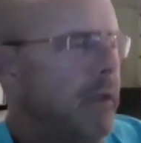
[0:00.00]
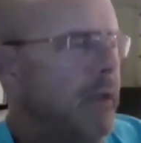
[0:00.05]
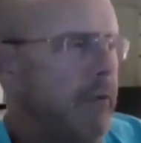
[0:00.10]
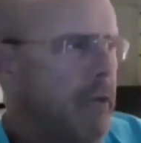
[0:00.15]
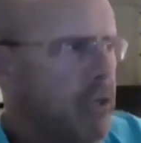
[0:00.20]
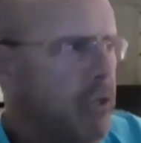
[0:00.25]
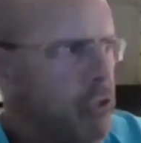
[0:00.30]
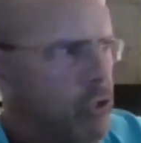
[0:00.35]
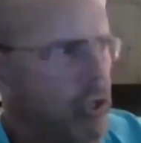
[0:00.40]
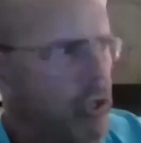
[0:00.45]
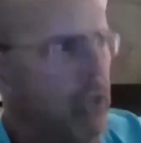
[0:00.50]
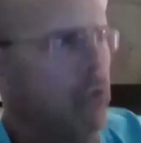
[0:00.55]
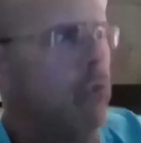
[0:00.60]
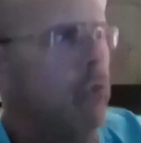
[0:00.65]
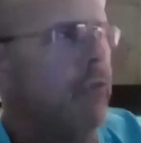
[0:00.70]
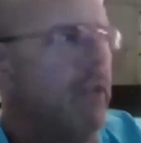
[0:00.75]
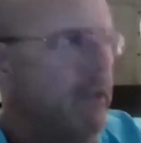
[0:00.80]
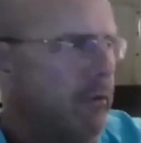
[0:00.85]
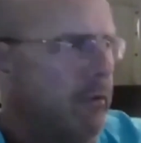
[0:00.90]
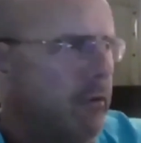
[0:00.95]
They
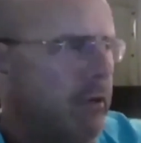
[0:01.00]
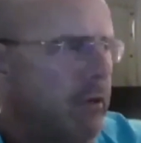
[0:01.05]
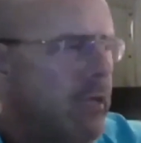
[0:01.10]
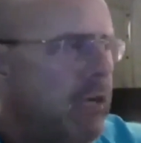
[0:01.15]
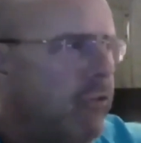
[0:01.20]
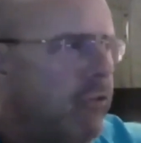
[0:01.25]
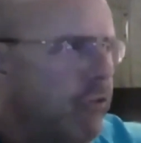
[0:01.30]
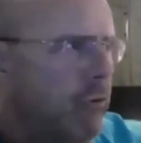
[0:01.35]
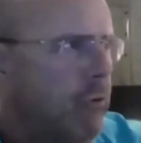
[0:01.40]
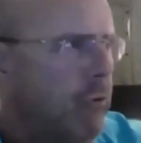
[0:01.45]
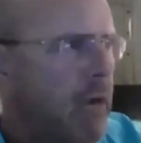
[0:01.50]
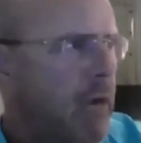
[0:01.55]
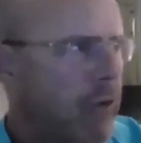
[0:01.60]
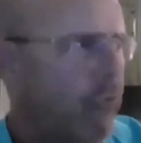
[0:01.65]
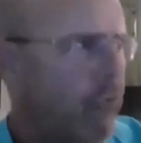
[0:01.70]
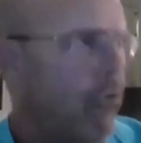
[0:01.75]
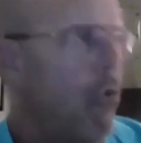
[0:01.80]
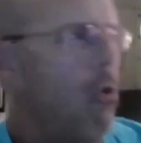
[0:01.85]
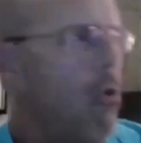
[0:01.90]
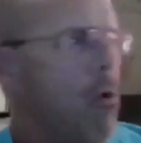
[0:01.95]
show that he still
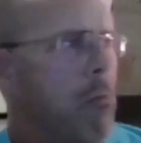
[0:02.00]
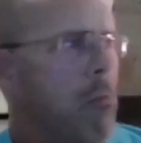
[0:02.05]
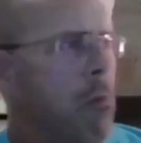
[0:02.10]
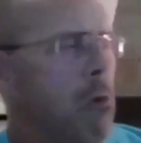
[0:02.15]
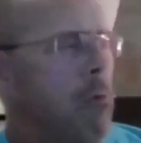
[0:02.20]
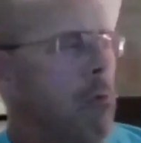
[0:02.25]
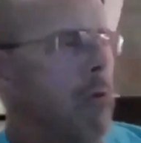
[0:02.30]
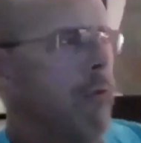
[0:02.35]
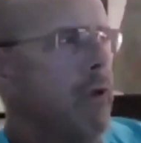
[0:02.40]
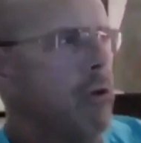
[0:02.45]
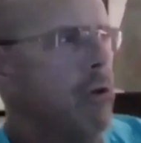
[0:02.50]
has the heart murmur.